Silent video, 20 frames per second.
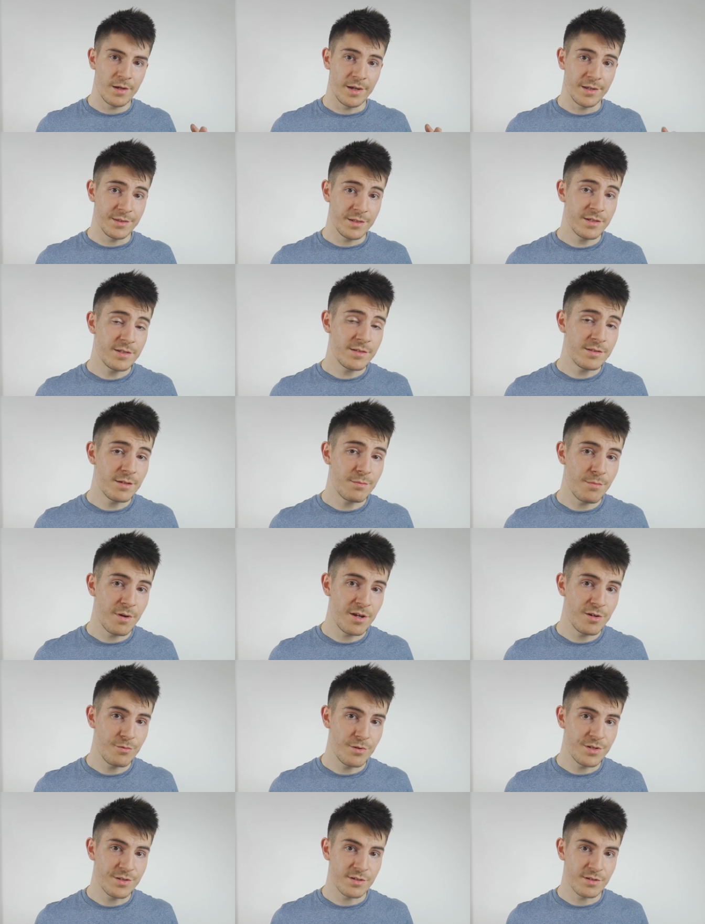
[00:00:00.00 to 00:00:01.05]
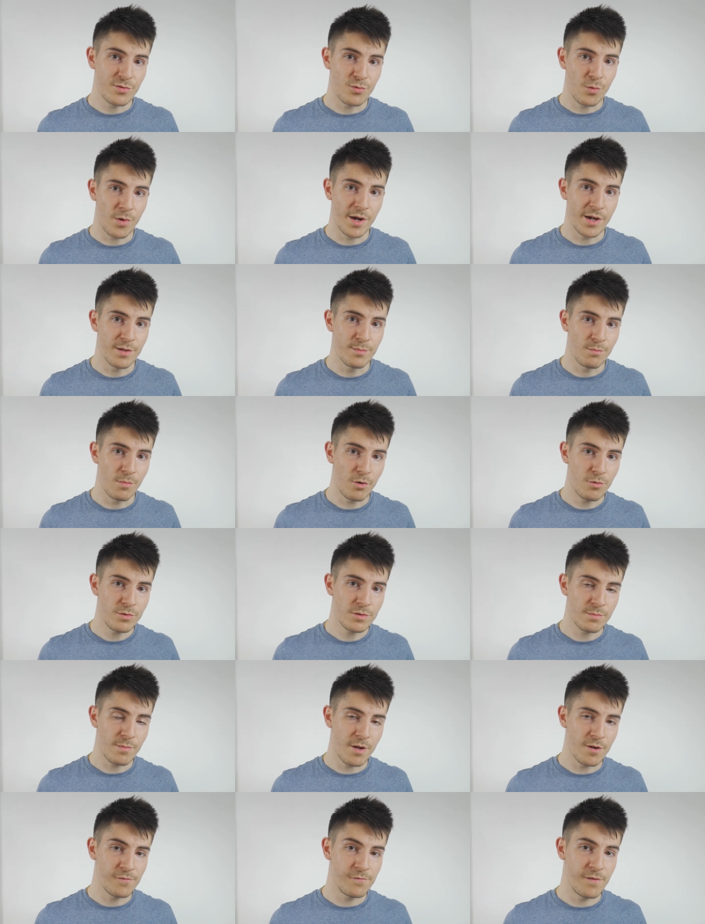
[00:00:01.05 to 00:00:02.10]
And this is the main reason why most
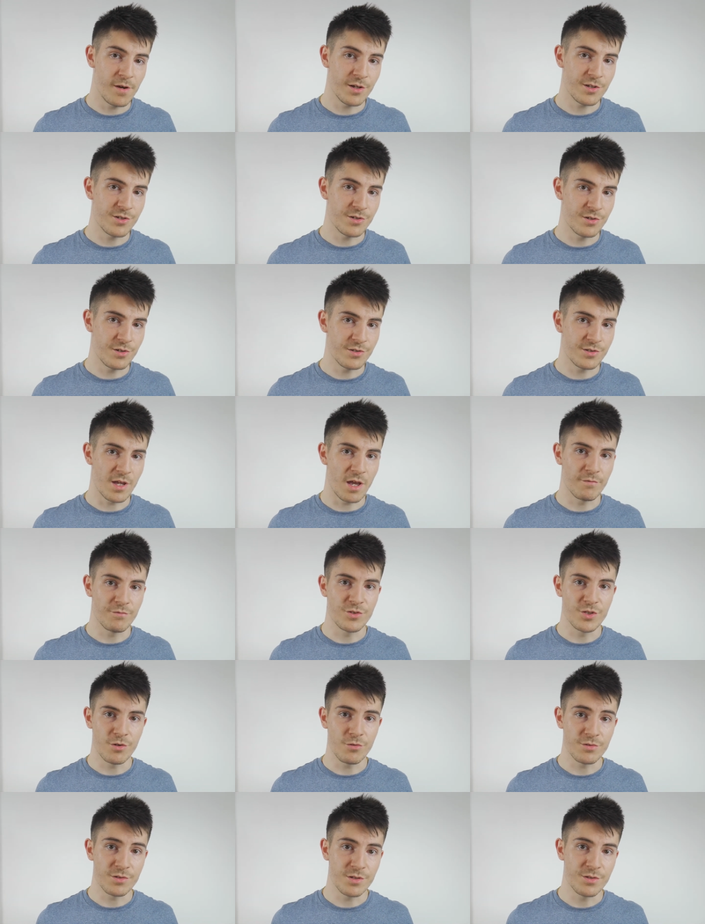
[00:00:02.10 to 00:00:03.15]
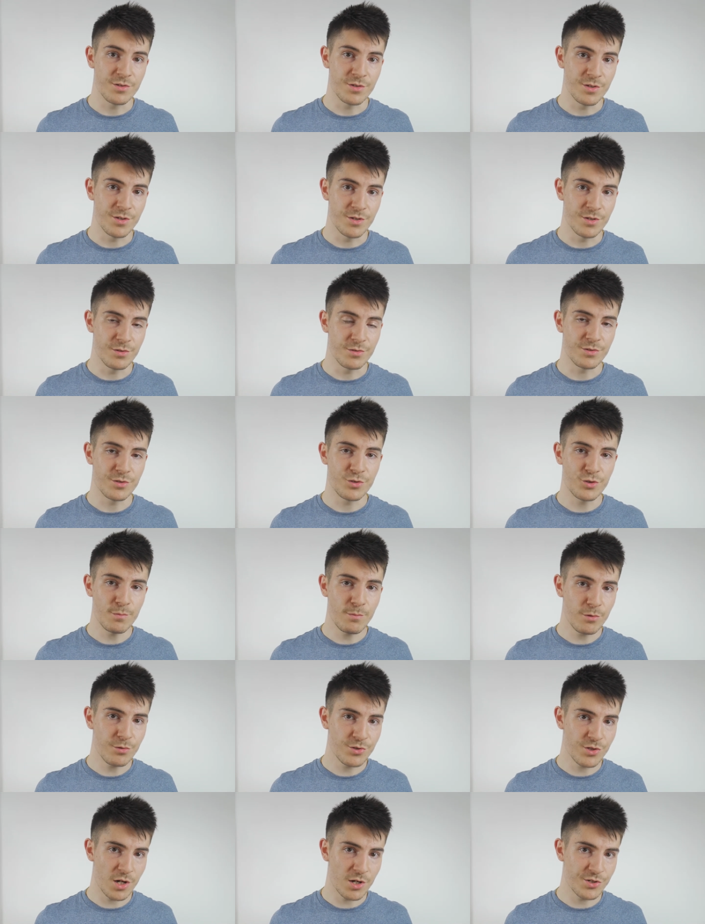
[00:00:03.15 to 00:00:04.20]
manufacturers have chosen to use
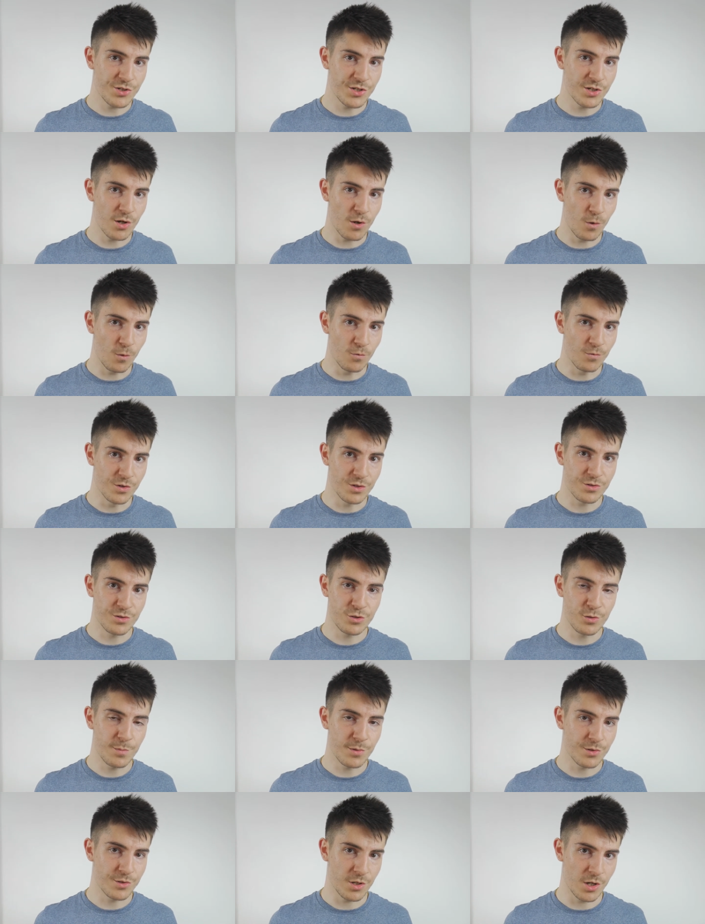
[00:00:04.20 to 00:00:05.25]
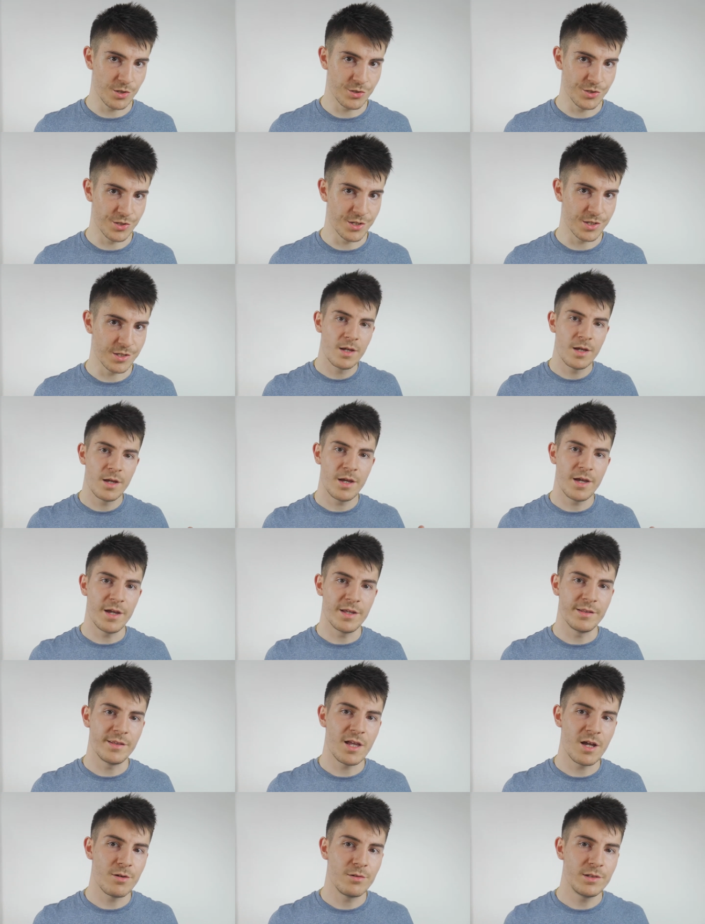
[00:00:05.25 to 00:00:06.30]
turbocharging over supercharging.
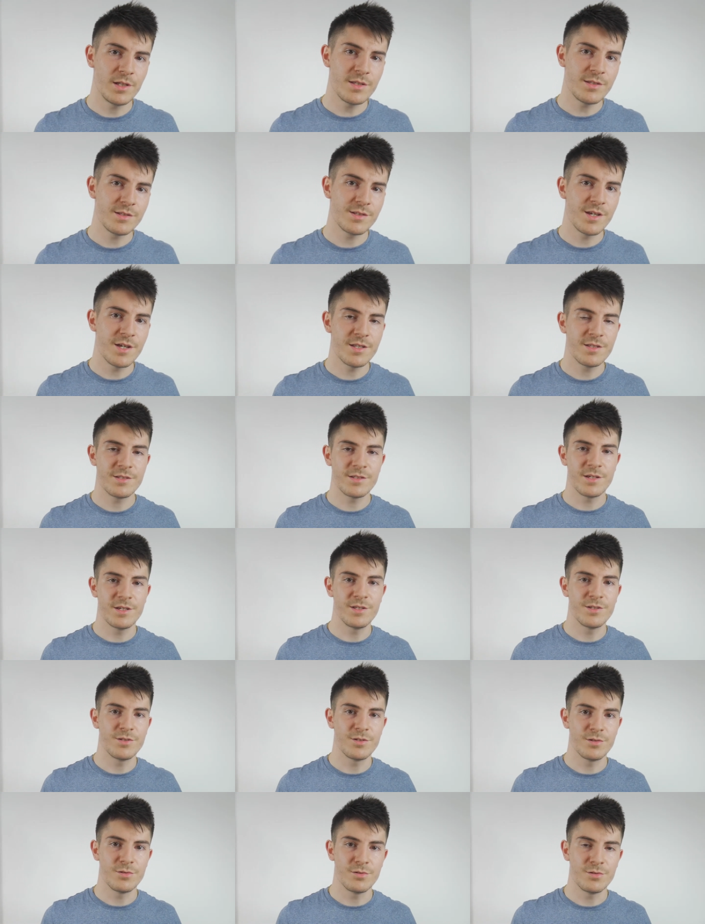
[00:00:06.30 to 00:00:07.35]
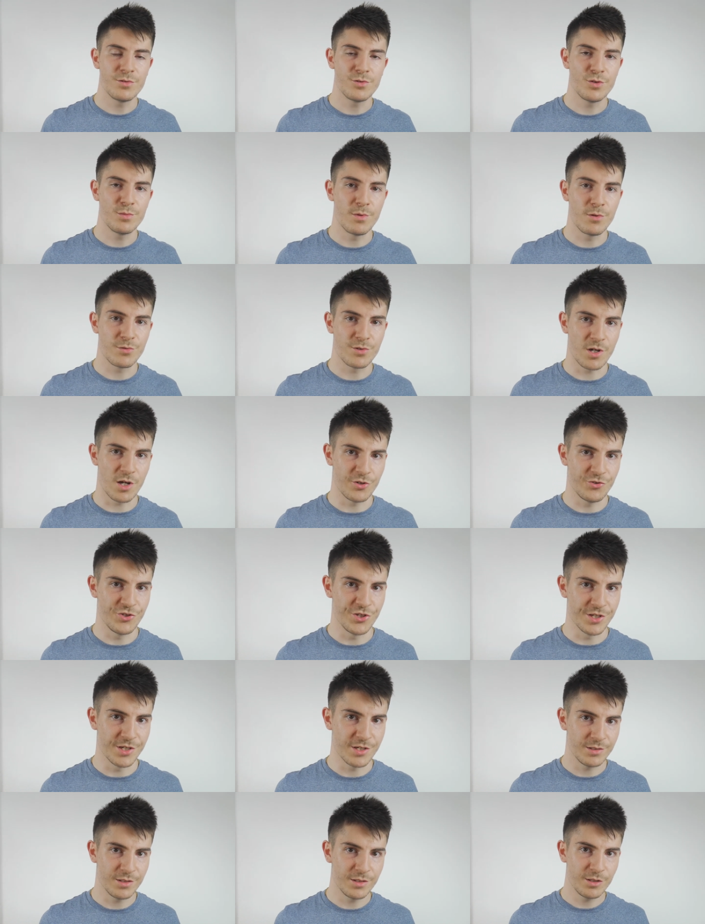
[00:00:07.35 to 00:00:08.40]
And now let's get into
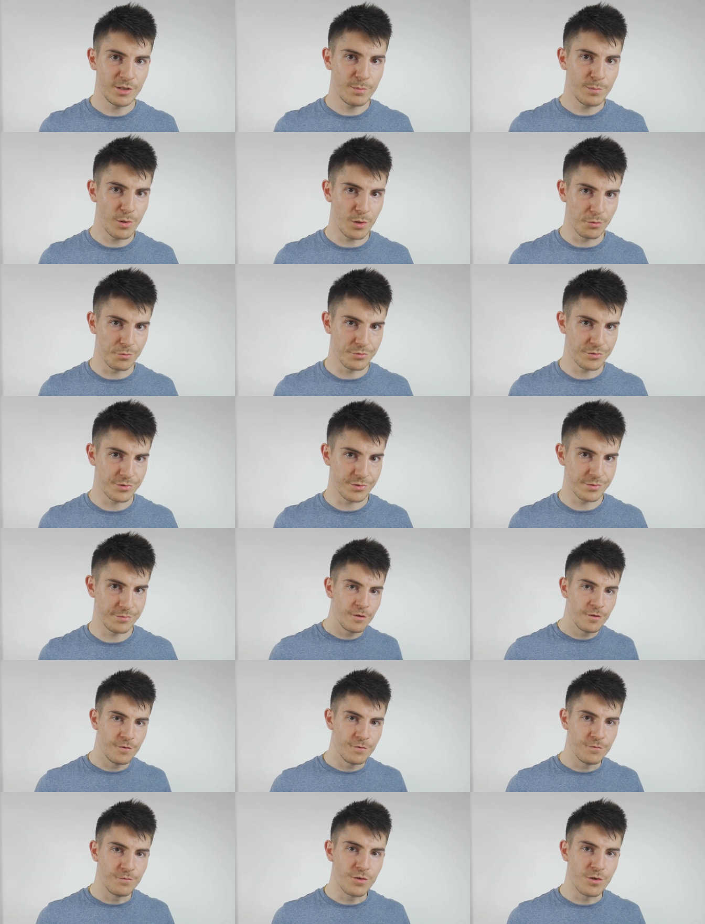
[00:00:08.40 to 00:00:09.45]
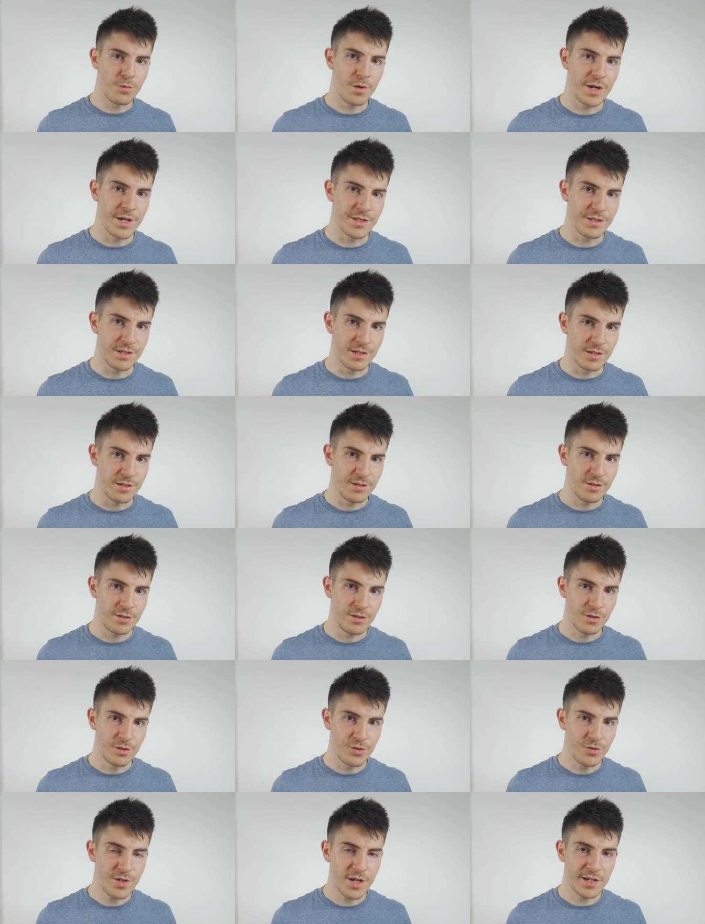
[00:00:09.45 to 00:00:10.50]
turbocharging. The pros. Variety. You